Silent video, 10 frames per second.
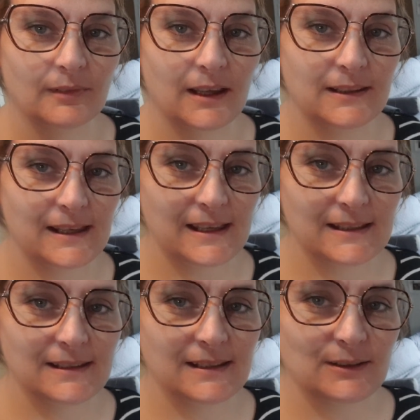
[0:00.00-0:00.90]

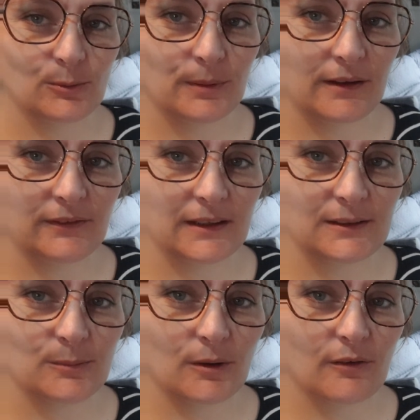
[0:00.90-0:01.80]
It's your birthday
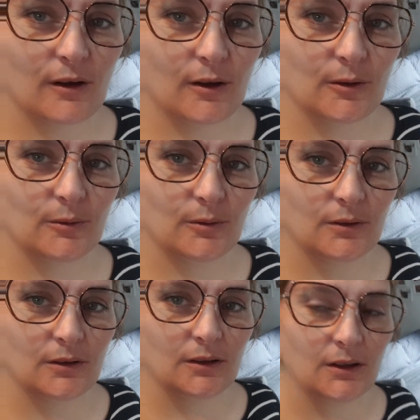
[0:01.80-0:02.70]
tomorrow.
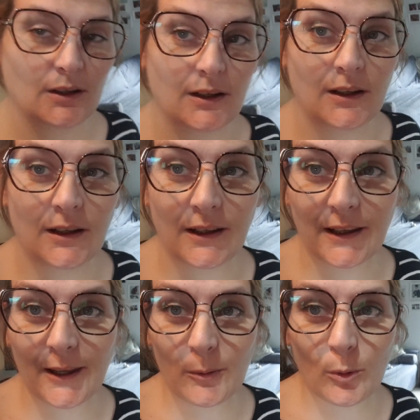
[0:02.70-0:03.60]

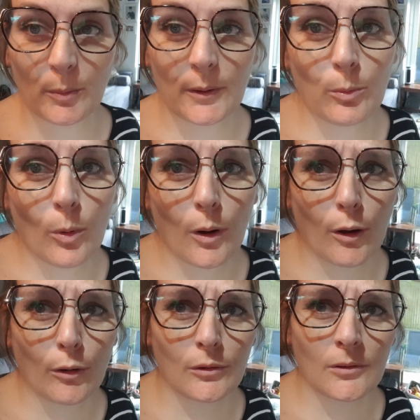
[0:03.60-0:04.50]
He will be
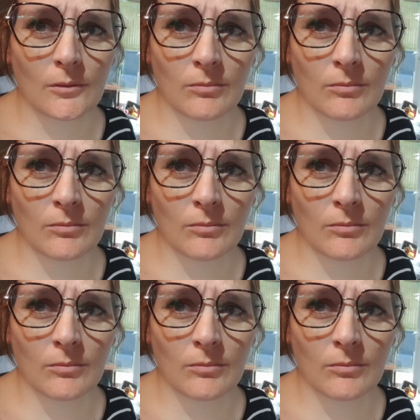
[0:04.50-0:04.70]
one.